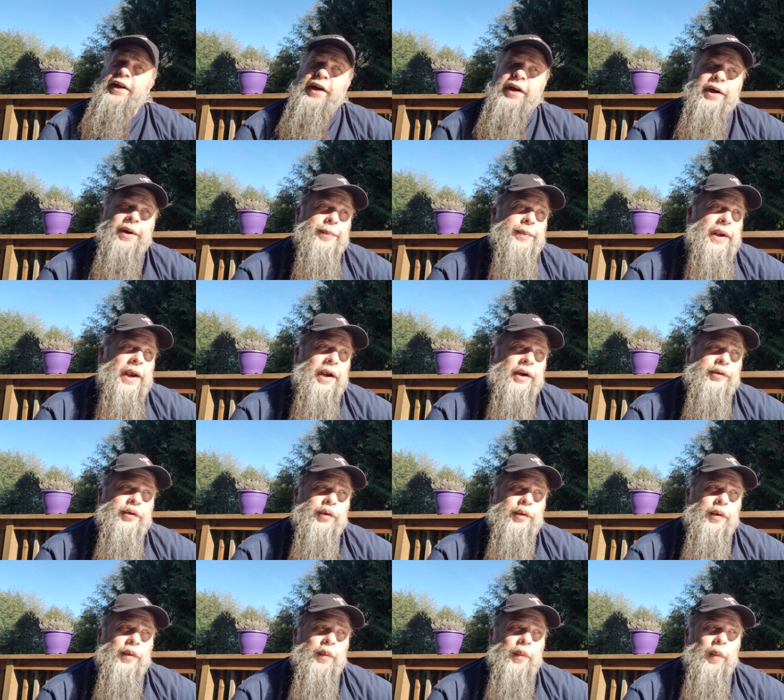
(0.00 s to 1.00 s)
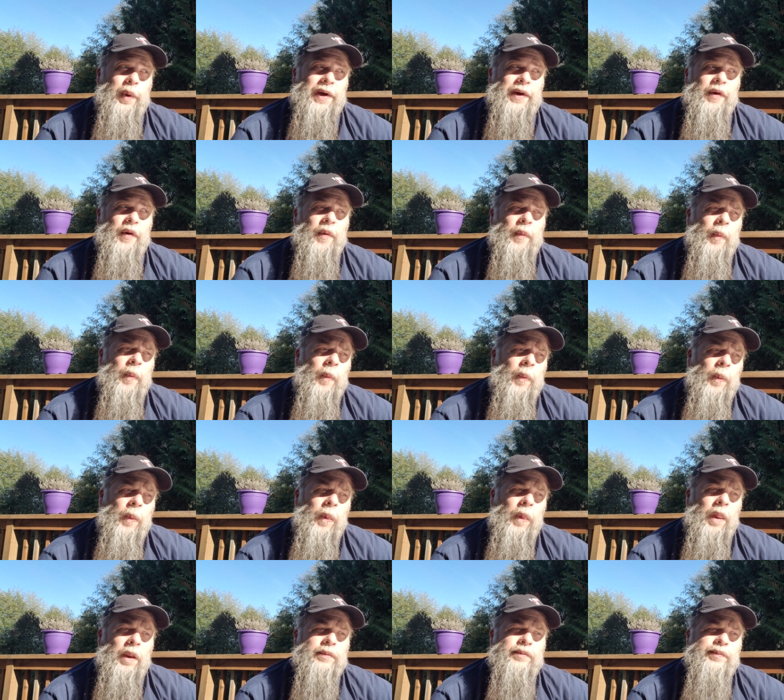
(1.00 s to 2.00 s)
it come natural? Well,
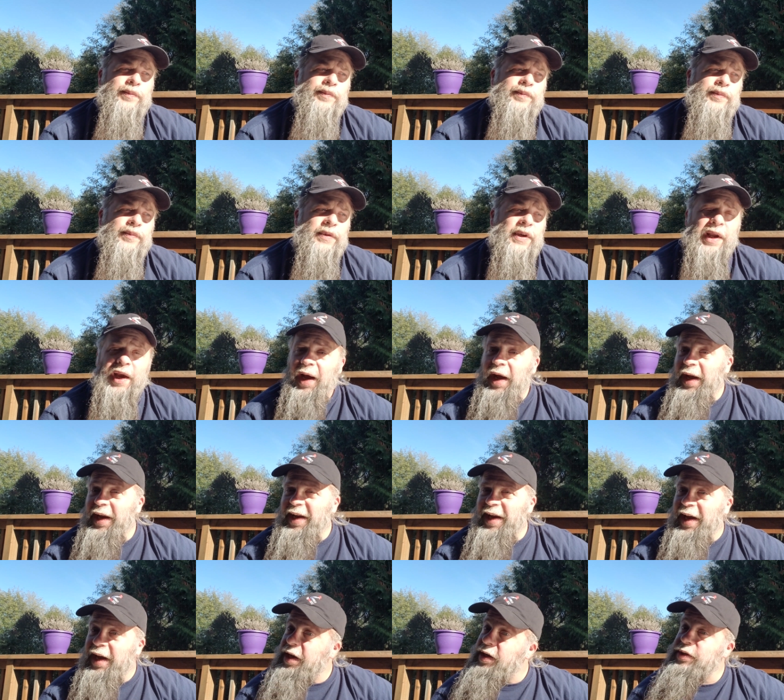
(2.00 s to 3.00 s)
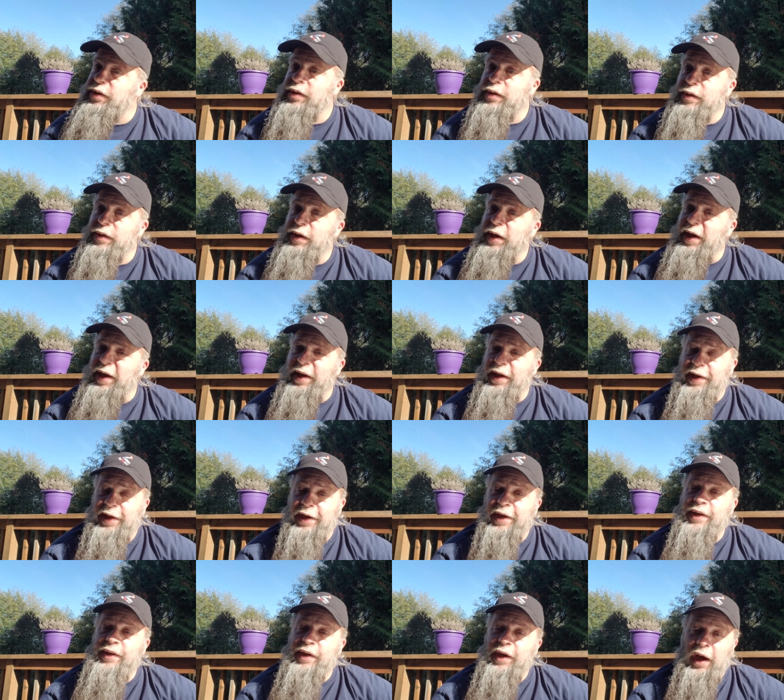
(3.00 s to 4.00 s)
I guess it
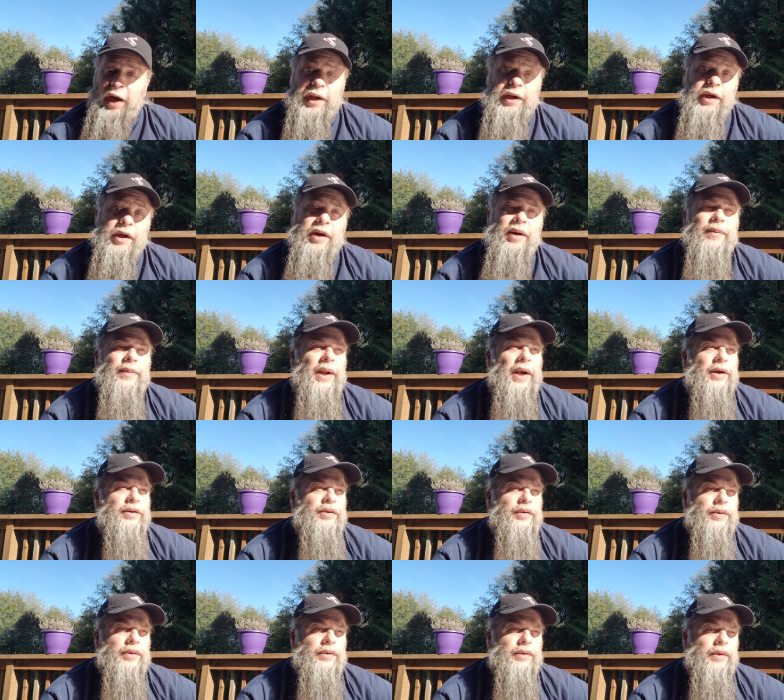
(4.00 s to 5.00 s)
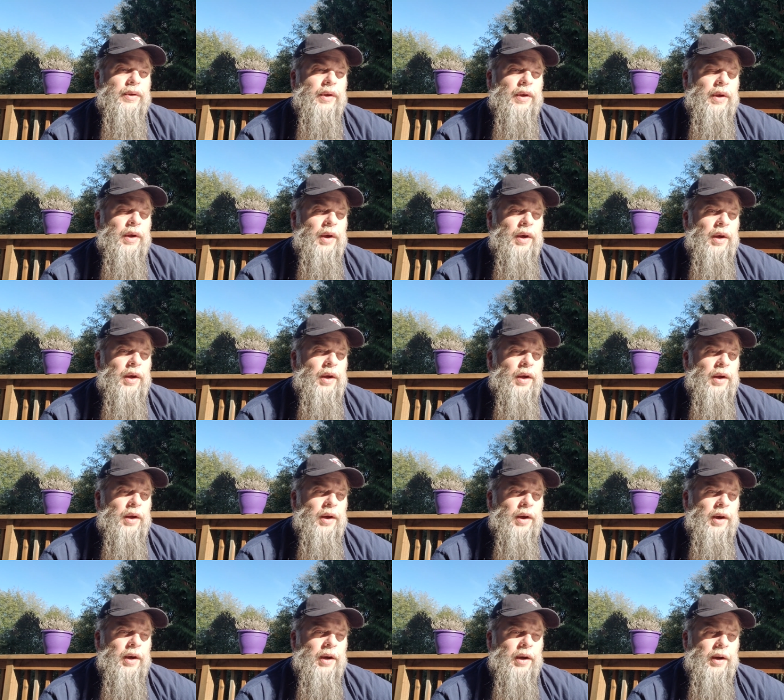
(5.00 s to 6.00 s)
did kind of come natural.
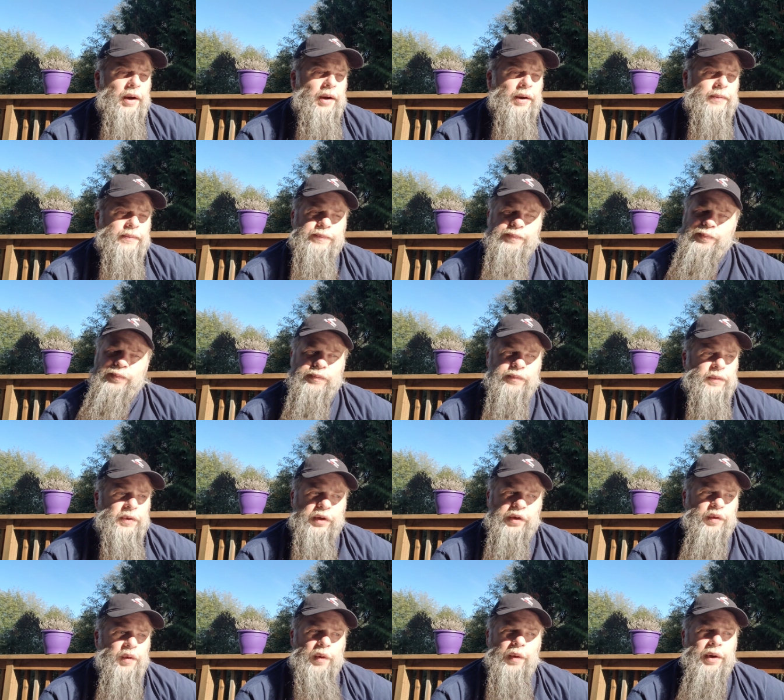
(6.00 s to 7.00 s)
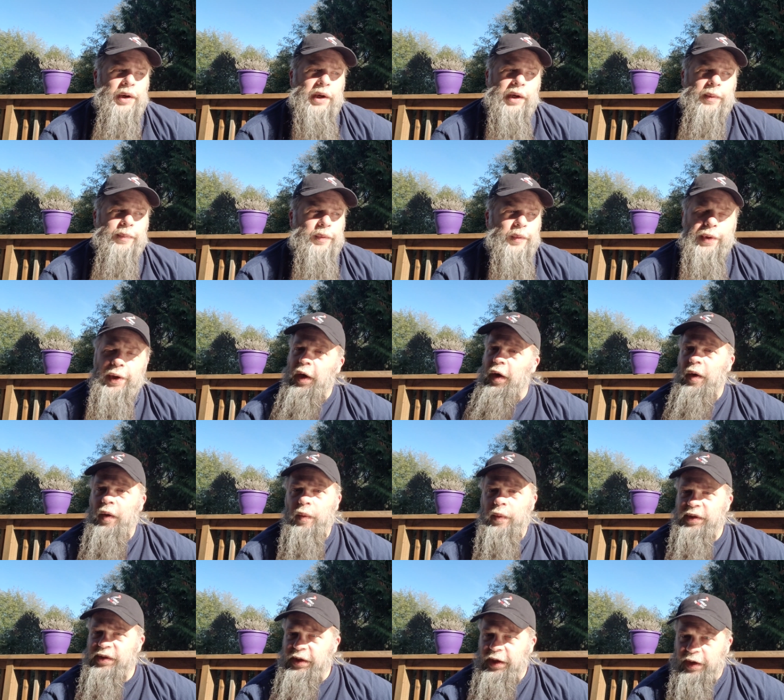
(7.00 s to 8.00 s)
Growing up, we
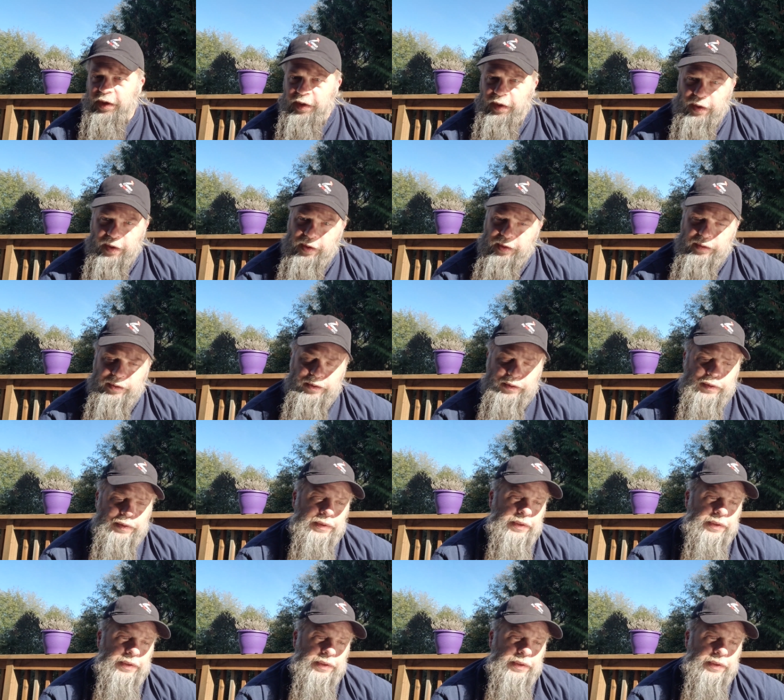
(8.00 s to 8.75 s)
always had a garden.